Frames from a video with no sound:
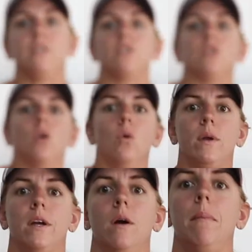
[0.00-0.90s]
So
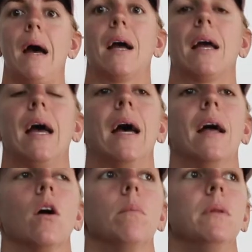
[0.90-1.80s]
we are back
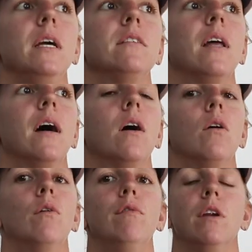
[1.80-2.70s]
at our place
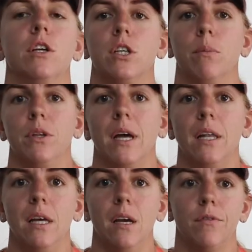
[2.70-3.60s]
now, finished up with
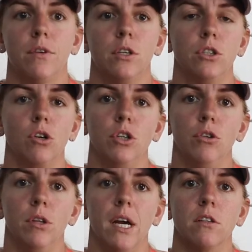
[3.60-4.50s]
that lift, showed
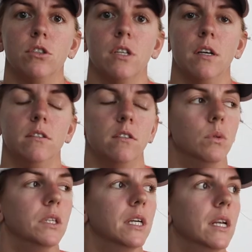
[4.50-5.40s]
you the exercises
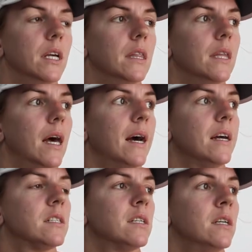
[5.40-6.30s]
we did in
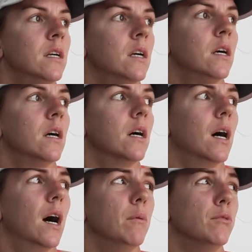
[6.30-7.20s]
that.
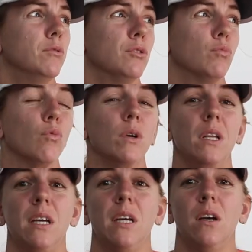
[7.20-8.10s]
It was
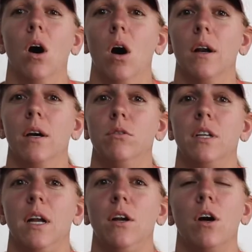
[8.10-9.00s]
really hot out
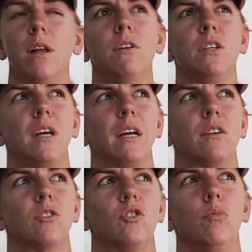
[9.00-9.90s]
today, not even like
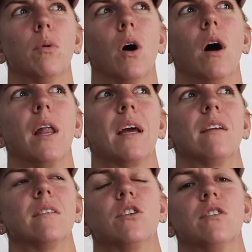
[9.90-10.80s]
super hot, I
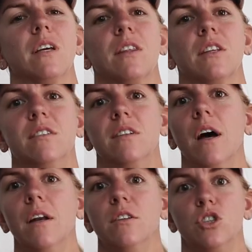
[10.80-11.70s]
guess just like the
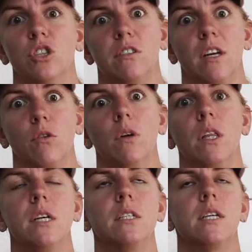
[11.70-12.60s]
sun is just like
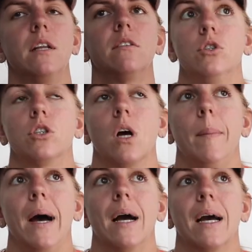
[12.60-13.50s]
really intense. Just got
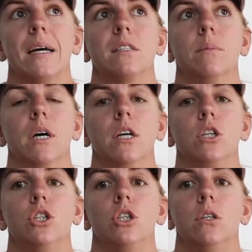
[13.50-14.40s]
back, had some
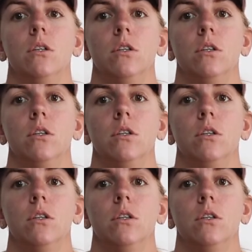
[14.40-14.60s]
lunch,